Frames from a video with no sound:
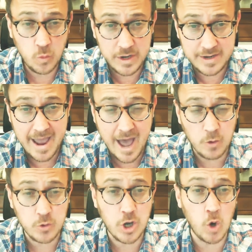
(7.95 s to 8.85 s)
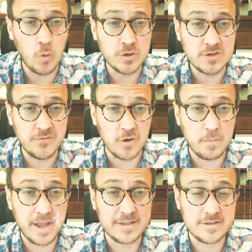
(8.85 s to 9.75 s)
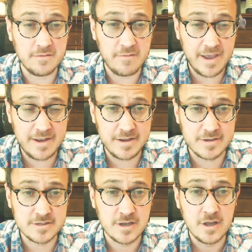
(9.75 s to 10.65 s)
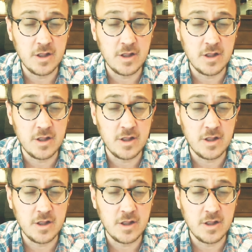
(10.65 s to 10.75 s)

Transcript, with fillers: We now know it was for Pennsylvania's